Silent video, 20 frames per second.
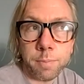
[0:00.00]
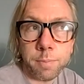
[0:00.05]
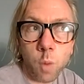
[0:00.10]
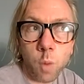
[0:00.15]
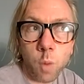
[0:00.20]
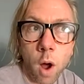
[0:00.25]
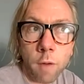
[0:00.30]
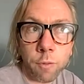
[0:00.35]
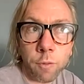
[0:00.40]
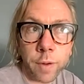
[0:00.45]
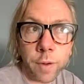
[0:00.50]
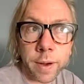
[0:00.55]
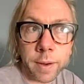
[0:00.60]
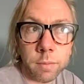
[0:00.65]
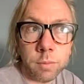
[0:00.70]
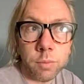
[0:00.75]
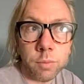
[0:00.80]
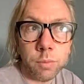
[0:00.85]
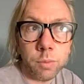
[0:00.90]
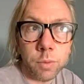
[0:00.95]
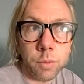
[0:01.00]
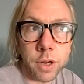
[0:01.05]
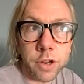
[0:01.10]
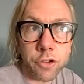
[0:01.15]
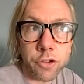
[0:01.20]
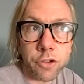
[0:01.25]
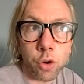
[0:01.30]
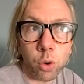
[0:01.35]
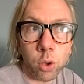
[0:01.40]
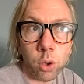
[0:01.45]
offering
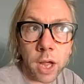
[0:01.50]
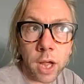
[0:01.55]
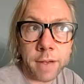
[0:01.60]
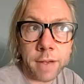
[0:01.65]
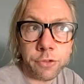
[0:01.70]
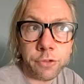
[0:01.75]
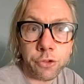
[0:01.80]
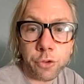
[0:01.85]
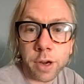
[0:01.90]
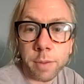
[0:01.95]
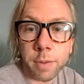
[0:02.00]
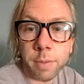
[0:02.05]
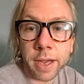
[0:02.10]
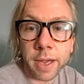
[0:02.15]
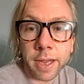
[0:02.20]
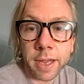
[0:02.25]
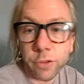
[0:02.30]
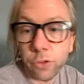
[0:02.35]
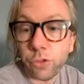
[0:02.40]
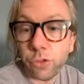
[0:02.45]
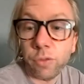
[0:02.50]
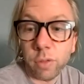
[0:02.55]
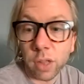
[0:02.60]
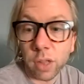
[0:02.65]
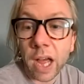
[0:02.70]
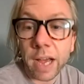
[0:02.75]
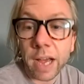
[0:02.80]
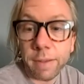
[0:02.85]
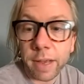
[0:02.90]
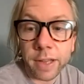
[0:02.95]
additional live streaming and
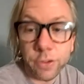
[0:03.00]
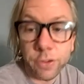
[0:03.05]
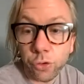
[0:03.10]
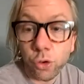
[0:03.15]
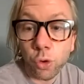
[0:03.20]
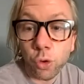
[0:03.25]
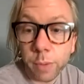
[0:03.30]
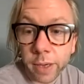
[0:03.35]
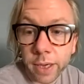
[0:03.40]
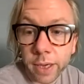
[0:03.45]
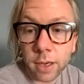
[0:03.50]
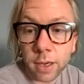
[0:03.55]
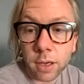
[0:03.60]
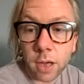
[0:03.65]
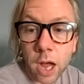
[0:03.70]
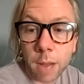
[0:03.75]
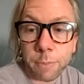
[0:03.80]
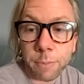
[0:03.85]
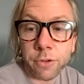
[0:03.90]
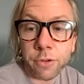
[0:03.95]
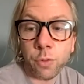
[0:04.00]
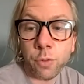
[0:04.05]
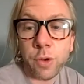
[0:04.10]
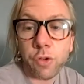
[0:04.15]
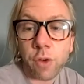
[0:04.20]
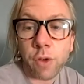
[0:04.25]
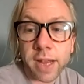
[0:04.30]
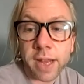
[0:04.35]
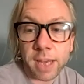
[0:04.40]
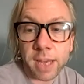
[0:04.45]
Zooming options, we
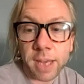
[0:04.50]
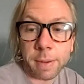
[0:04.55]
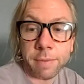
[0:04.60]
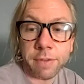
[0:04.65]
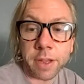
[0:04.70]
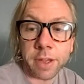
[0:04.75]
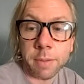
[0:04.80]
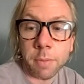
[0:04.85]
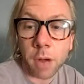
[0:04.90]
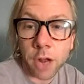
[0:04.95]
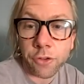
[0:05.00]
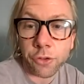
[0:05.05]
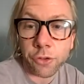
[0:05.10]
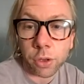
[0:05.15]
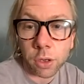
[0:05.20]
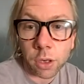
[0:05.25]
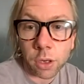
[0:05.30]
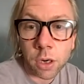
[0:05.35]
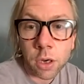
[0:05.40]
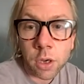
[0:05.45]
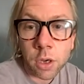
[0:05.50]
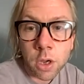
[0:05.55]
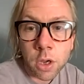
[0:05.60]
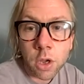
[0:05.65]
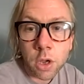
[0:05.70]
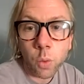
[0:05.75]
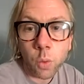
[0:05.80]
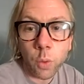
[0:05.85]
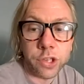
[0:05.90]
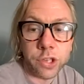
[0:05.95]
try to keep everything modular,
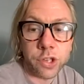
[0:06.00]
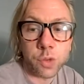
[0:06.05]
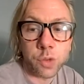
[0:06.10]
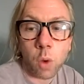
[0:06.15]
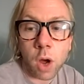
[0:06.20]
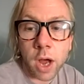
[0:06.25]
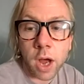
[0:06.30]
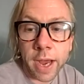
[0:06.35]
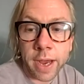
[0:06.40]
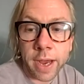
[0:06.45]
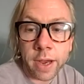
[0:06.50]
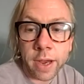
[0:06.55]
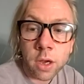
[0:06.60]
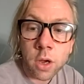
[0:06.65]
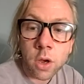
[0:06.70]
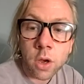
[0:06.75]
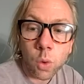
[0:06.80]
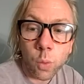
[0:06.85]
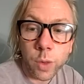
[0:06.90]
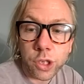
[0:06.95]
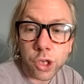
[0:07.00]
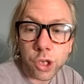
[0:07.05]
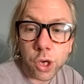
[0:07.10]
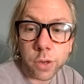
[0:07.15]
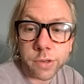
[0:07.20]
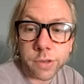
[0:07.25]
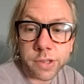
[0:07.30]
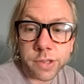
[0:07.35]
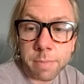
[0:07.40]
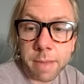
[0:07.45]
which is why we
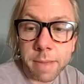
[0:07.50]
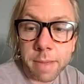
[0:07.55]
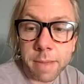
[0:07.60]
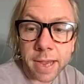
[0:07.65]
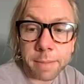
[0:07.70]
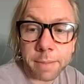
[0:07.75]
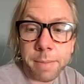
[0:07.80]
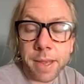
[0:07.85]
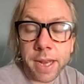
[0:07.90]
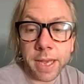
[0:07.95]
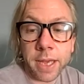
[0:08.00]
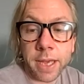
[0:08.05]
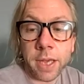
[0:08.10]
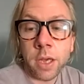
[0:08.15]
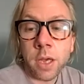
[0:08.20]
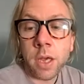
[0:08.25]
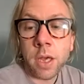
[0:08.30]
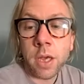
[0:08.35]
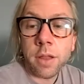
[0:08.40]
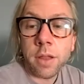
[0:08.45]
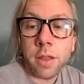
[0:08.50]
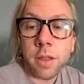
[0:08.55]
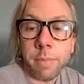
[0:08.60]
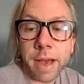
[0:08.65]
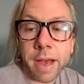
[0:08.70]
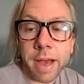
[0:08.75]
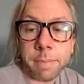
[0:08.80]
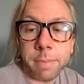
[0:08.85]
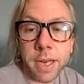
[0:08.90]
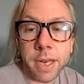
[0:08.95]
chose the Mac Mini. The
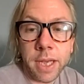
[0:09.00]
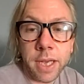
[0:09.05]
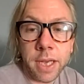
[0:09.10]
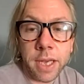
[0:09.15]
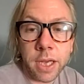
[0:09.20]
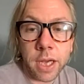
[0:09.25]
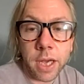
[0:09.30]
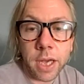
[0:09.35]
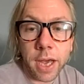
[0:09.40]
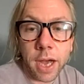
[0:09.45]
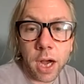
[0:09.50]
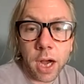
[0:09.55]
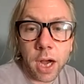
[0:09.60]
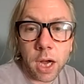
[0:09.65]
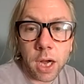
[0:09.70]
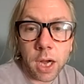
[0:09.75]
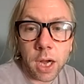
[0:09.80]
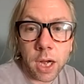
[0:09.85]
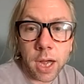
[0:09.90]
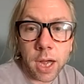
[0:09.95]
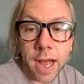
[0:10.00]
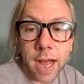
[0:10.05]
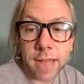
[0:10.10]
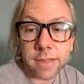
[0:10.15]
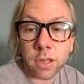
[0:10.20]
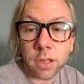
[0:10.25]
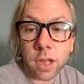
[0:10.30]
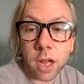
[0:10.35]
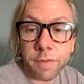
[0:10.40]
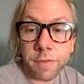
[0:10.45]
Mac Mini has
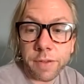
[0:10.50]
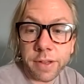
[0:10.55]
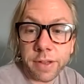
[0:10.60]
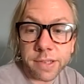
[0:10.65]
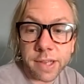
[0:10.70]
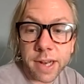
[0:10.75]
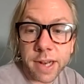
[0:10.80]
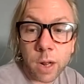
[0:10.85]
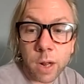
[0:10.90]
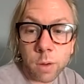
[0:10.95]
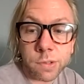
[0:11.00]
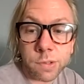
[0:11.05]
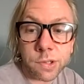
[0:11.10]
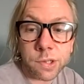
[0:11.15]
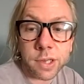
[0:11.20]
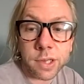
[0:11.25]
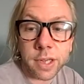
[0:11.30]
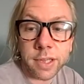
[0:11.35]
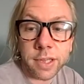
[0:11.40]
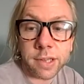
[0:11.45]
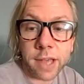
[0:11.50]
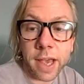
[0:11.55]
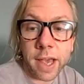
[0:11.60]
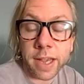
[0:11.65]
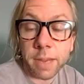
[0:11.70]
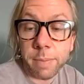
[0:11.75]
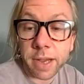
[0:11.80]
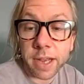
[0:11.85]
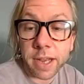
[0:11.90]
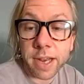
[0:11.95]
a lot of ins and outs. It
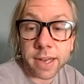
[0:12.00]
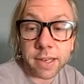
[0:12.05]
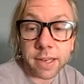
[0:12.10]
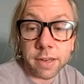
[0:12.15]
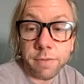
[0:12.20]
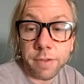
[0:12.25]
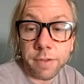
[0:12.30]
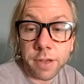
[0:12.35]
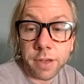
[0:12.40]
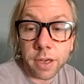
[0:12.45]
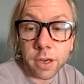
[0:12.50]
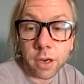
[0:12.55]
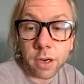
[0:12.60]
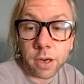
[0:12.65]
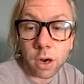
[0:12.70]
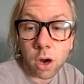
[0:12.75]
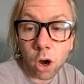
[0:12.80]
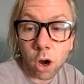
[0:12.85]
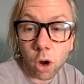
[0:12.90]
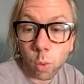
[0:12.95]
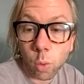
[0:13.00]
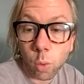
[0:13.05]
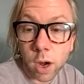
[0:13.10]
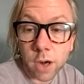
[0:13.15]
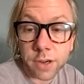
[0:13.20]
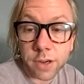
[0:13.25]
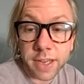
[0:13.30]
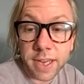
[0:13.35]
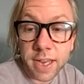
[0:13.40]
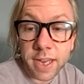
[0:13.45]
can be connected via hardwire
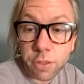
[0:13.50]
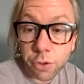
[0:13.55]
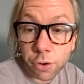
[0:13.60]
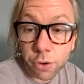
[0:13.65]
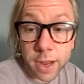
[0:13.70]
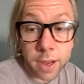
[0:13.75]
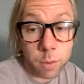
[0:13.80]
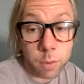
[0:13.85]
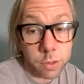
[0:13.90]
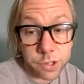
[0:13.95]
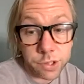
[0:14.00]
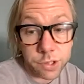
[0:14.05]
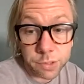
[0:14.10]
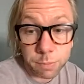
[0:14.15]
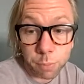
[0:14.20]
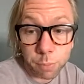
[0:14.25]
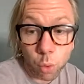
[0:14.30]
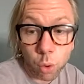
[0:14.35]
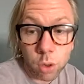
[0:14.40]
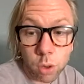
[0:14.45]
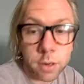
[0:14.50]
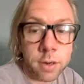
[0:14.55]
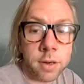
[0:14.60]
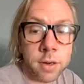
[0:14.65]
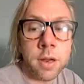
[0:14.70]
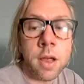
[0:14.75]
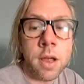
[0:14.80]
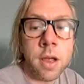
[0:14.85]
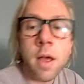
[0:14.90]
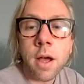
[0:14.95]
to Ethernet, which is
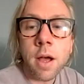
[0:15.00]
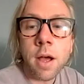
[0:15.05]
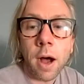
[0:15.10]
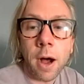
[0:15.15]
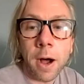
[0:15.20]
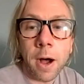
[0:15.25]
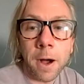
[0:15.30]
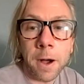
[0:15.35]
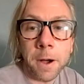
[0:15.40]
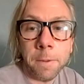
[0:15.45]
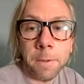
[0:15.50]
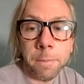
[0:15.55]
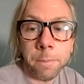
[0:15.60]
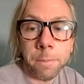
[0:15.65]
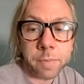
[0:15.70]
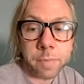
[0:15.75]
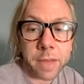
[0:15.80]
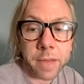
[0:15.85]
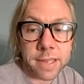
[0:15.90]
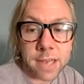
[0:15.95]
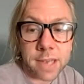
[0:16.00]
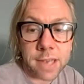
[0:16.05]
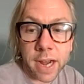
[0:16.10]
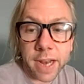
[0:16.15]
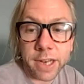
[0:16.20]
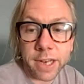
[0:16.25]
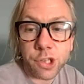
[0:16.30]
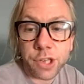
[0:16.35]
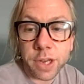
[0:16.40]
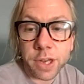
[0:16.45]
important. It's got
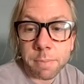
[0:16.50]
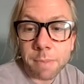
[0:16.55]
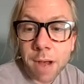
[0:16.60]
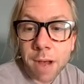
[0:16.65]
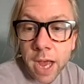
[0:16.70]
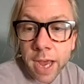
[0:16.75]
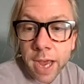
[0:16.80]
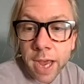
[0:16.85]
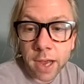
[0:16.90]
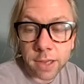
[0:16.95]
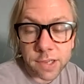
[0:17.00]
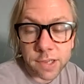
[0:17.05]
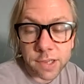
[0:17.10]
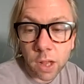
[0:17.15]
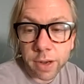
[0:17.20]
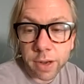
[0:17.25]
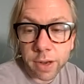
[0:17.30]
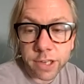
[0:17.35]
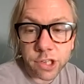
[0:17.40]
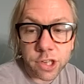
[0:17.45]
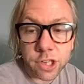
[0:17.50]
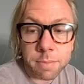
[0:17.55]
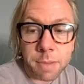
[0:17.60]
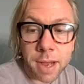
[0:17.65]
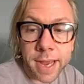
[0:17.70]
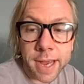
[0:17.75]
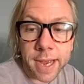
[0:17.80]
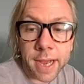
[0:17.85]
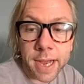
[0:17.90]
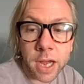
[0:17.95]
HDMI, a solid
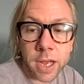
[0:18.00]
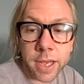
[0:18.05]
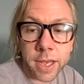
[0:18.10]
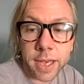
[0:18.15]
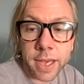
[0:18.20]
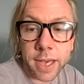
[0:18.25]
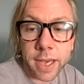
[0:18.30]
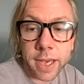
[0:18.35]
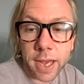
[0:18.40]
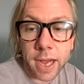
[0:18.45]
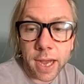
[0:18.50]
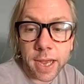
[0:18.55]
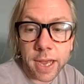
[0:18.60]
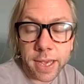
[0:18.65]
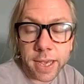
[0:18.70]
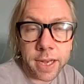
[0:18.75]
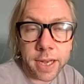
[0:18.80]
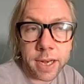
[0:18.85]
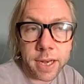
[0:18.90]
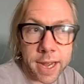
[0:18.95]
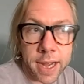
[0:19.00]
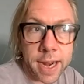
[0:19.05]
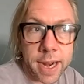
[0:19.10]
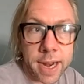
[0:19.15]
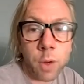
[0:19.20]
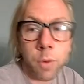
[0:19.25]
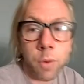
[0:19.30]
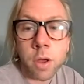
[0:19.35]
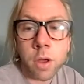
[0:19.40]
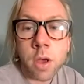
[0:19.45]
HDMI in and
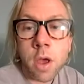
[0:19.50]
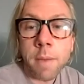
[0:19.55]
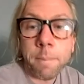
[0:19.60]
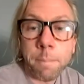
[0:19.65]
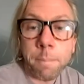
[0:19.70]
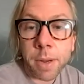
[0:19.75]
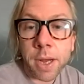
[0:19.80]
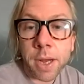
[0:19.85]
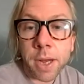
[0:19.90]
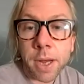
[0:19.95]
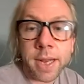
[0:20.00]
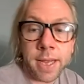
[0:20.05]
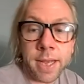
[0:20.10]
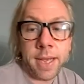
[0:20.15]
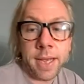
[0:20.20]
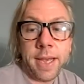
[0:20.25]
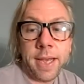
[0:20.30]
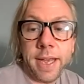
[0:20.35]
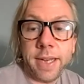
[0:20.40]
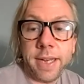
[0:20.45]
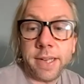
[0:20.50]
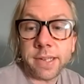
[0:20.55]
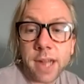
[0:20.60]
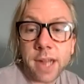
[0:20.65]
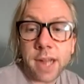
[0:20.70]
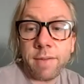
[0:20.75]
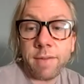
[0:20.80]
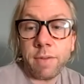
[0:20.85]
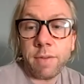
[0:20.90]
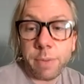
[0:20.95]
out, but it does
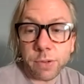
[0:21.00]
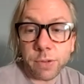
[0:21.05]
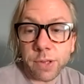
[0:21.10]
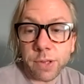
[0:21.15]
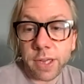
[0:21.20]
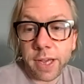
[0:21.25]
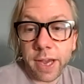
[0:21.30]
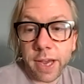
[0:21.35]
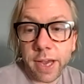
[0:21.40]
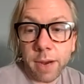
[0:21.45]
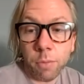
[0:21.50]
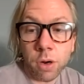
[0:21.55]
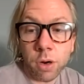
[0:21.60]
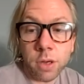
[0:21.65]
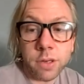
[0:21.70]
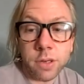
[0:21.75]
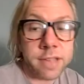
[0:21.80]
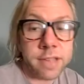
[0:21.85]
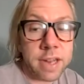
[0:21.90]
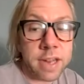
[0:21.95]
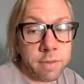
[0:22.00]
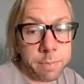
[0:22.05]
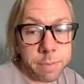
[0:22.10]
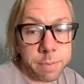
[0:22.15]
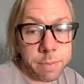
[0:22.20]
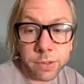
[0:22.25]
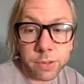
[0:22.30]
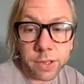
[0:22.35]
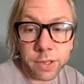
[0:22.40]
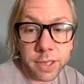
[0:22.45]
not have a built-in camera. It doesn't have a built-in